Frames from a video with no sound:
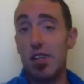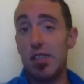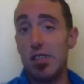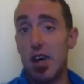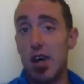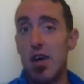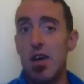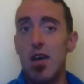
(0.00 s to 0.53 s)

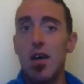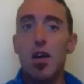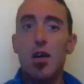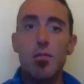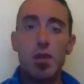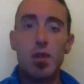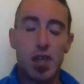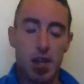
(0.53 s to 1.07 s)
So,
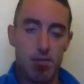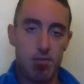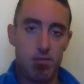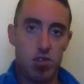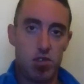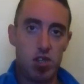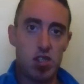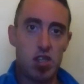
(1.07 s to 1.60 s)
but yeah,
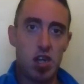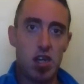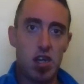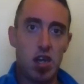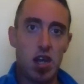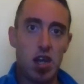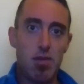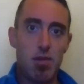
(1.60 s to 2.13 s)
just
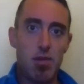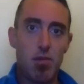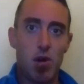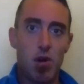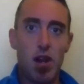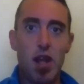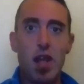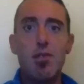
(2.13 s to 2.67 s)
something to keep in
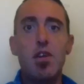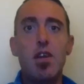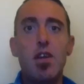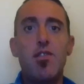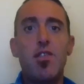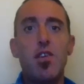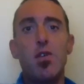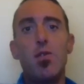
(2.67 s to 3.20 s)
mind. Even
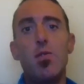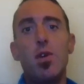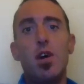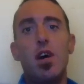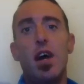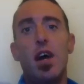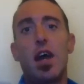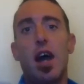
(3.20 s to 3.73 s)
if you
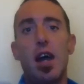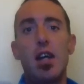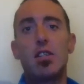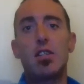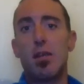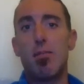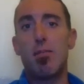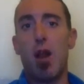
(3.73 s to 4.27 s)

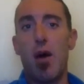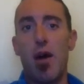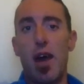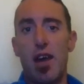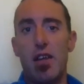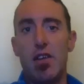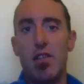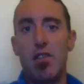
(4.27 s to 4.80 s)
occasionally blow
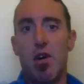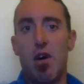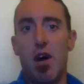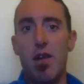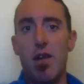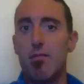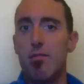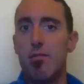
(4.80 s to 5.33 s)
out your
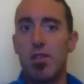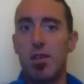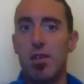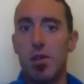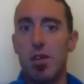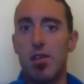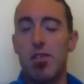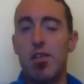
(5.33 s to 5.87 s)
diet with some
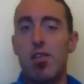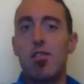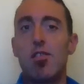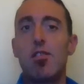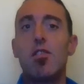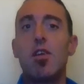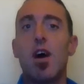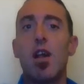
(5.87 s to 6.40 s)
of these
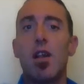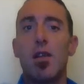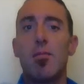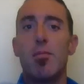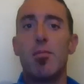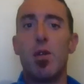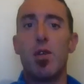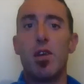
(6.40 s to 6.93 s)
things, don't let it
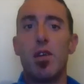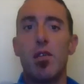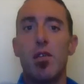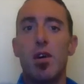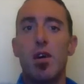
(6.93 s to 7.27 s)
bother you.